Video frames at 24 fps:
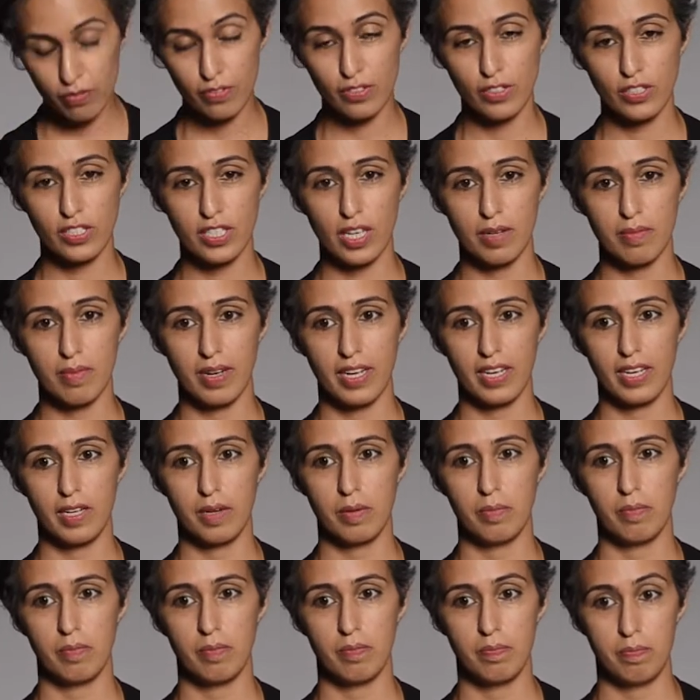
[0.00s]
first time I had
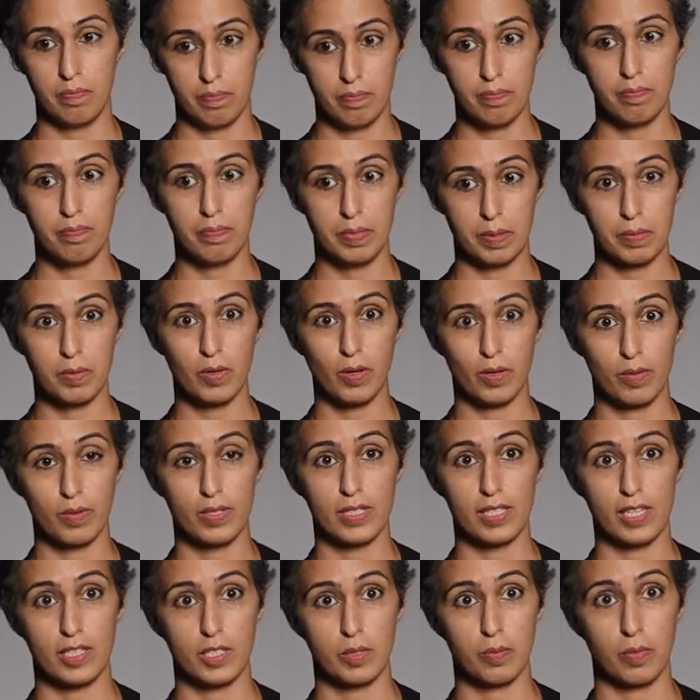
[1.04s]
Pipcorn
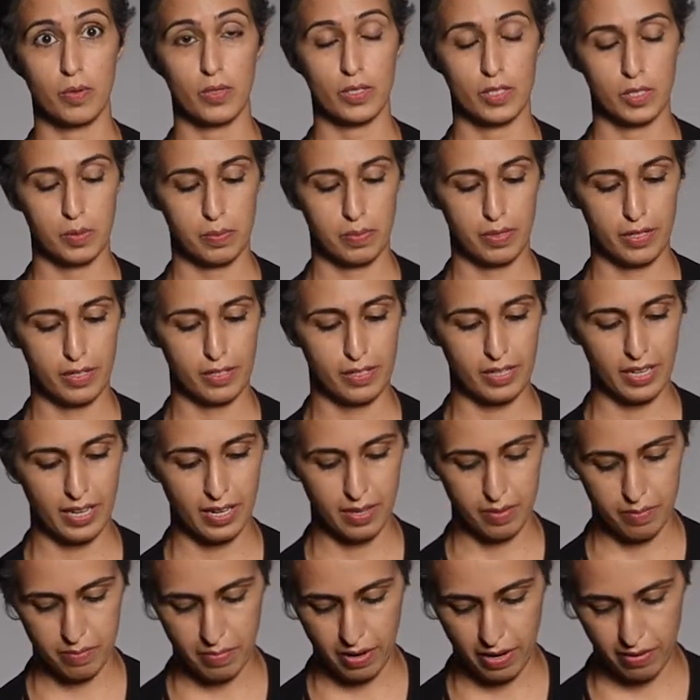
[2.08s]
was at Smorgasburg,
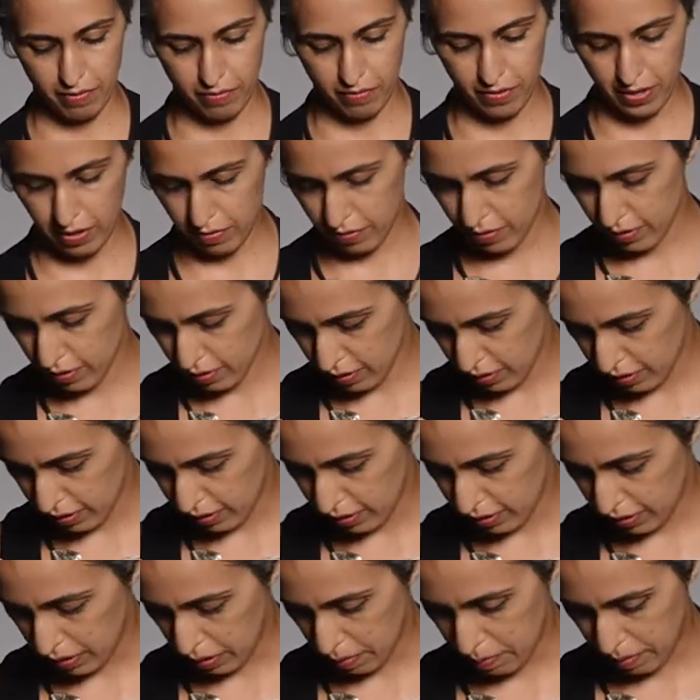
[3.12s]
and my favorite
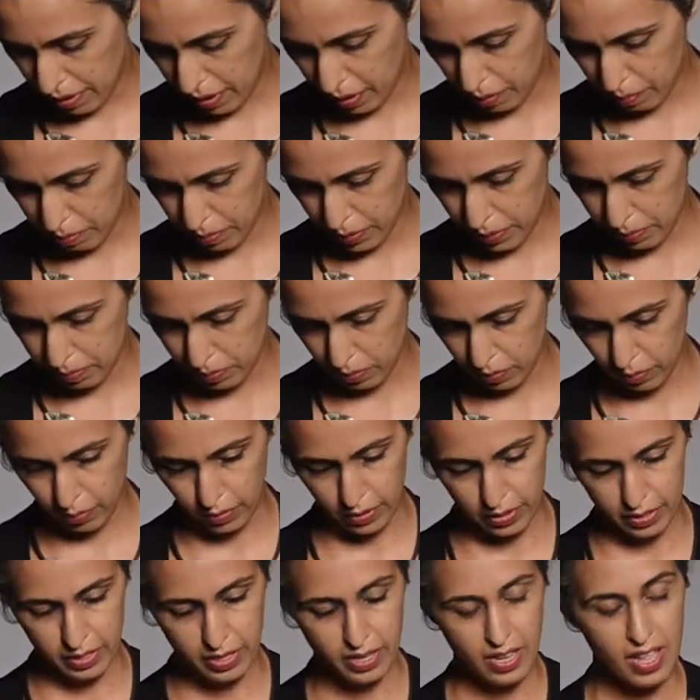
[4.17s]
thing about
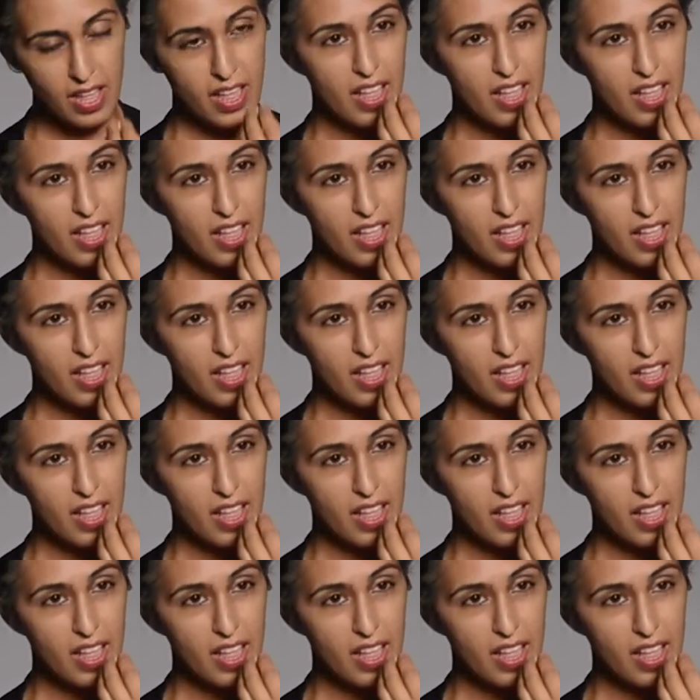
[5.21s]
Pipcorn